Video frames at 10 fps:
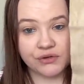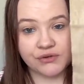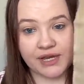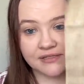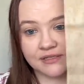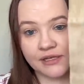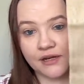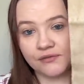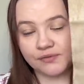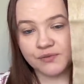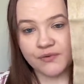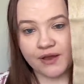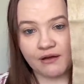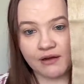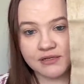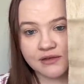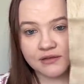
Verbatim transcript: Newcastle linen from Zweigart.